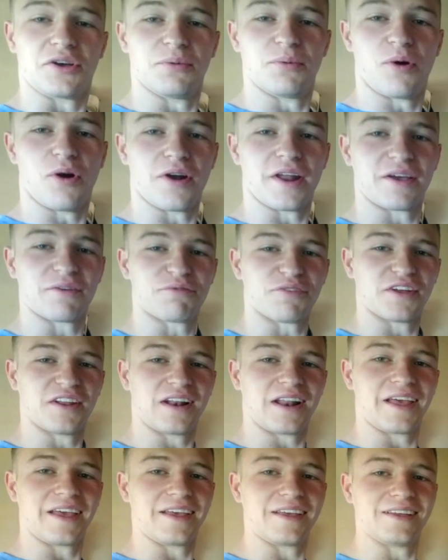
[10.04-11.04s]
Good morning,
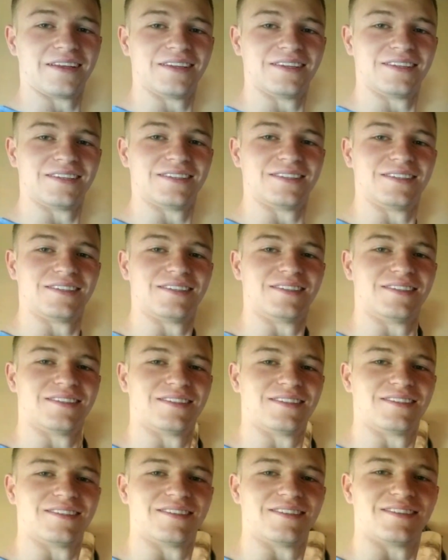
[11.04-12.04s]
Finley.
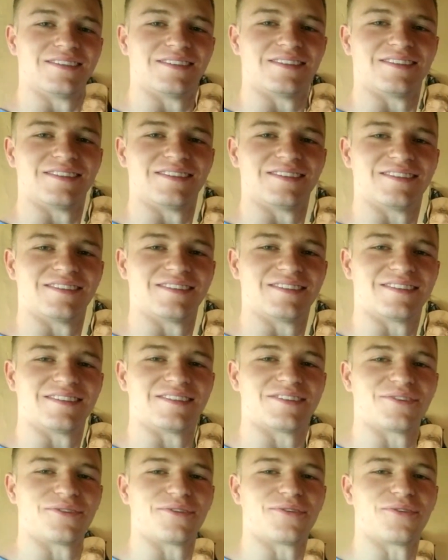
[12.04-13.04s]
Hello, Thomas.
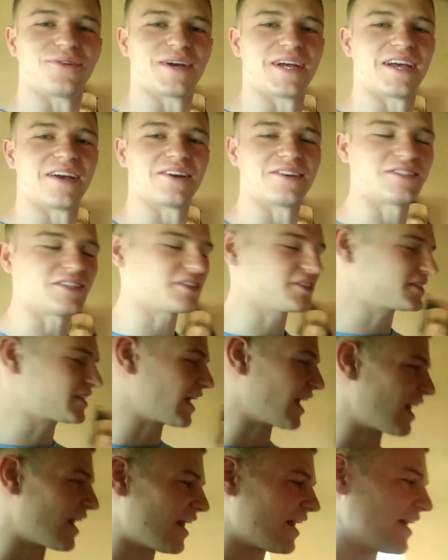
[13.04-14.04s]
We're just
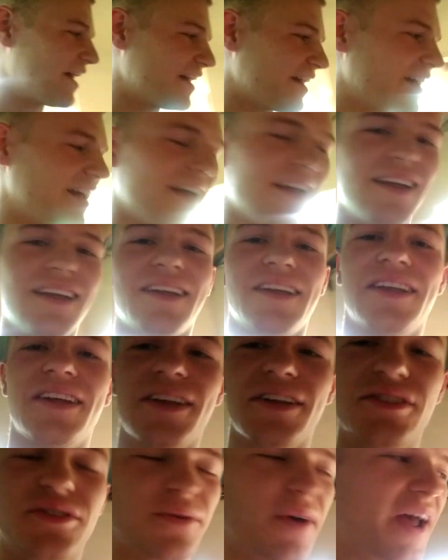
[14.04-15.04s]
getting
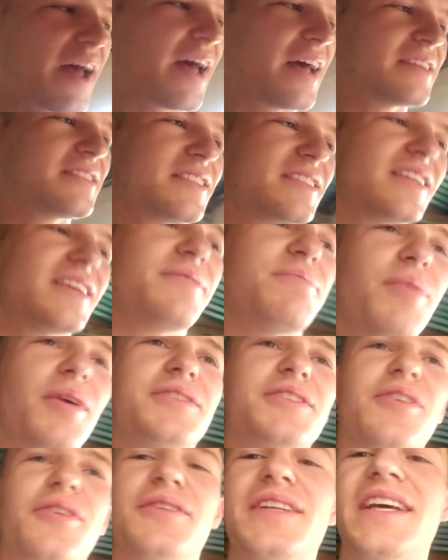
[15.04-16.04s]
dressed,
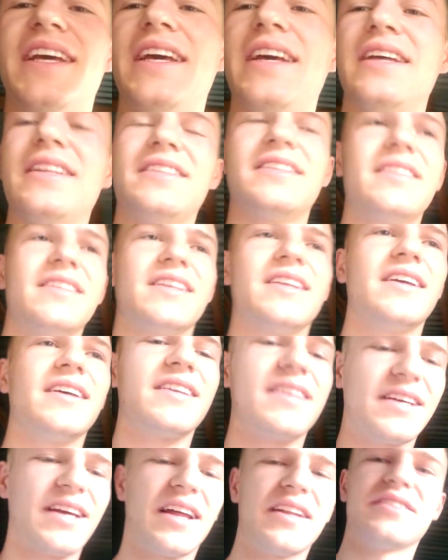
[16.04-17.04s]
brushing our teeth,
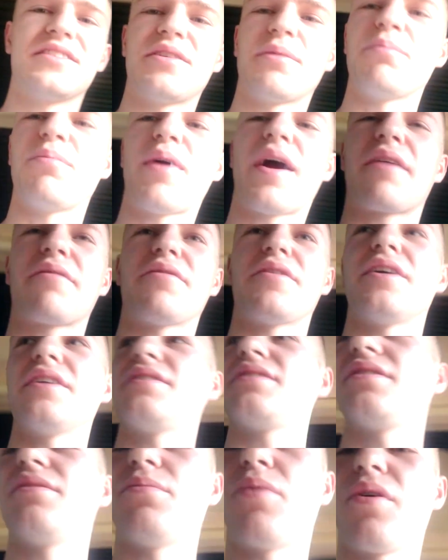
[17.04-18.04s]
getting some
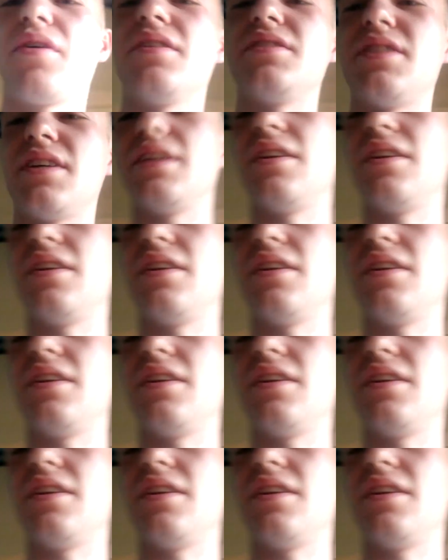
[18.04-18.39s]
breakfast, morning